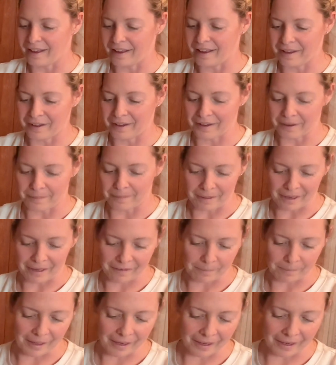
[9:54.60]
it makes
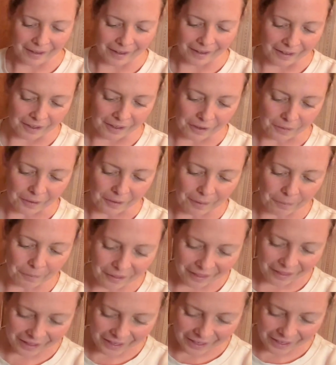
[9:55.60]
me, you know, I would
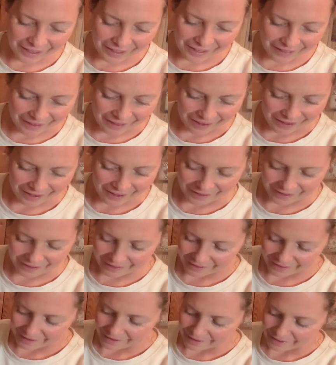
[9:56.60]
think that
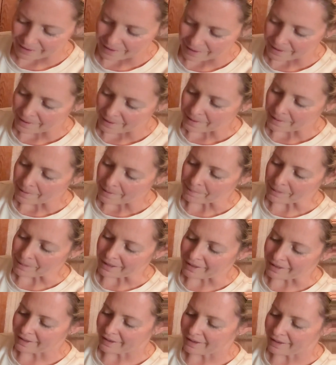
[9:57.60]

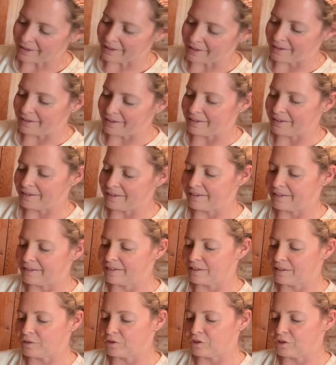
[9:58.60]

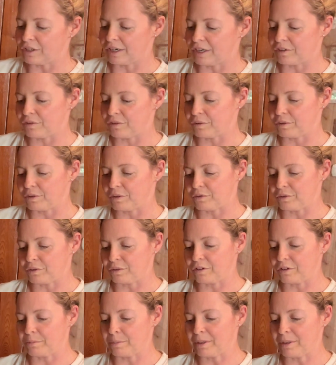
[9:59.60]
because she died so close to
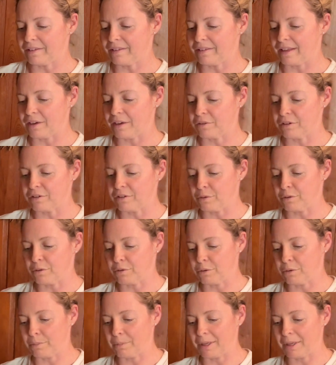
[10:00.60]
Christmas that Christmas
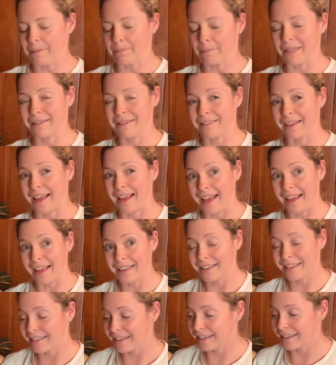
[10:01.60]
would make me
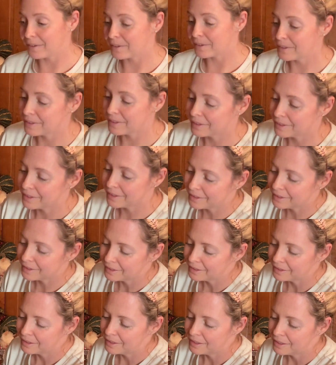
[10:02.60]
sad now.
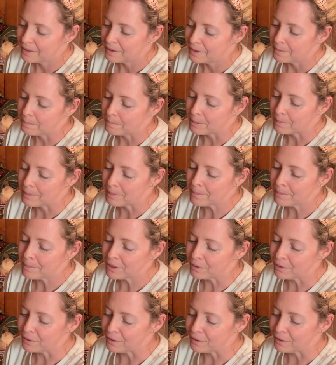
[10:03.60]
But my mother